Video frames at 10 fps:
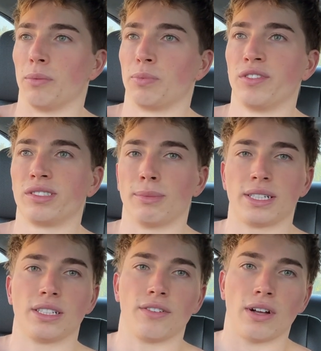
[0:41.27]
prove to
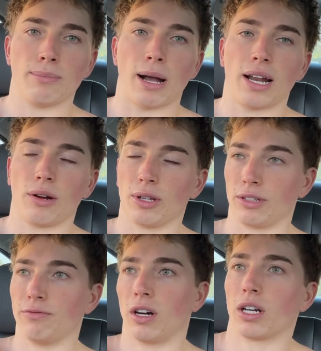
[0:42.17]
myself how bad I really
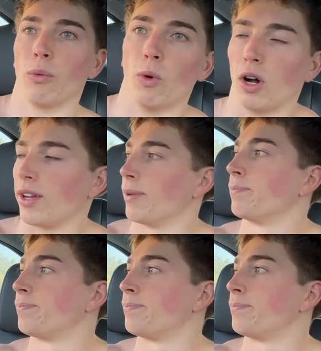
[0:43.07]
fucking want it.